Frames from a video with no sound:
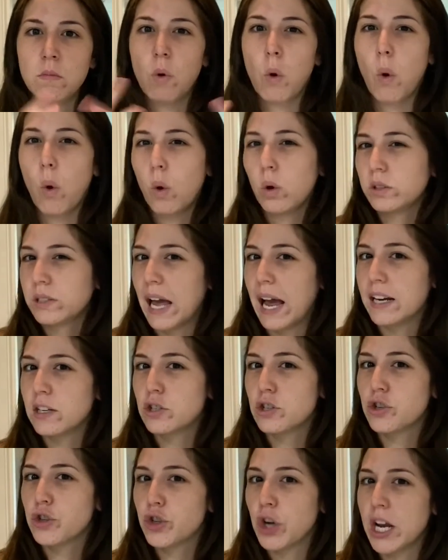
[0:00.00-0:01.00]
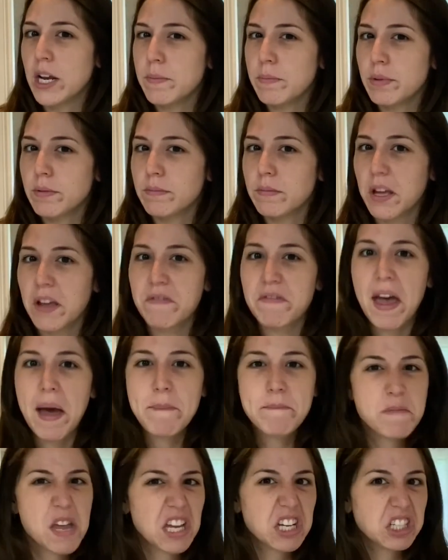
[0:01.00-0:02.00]
hold that shape, if that
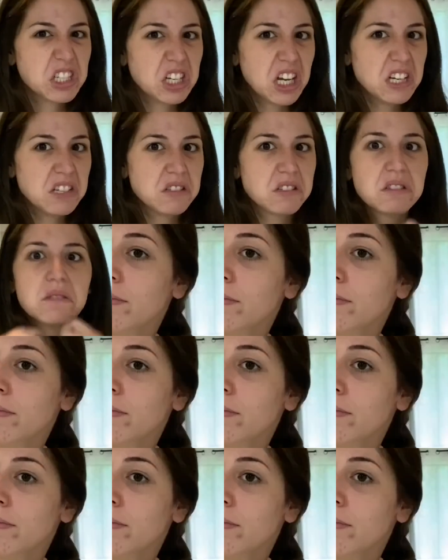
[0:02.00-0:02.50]
makes sense.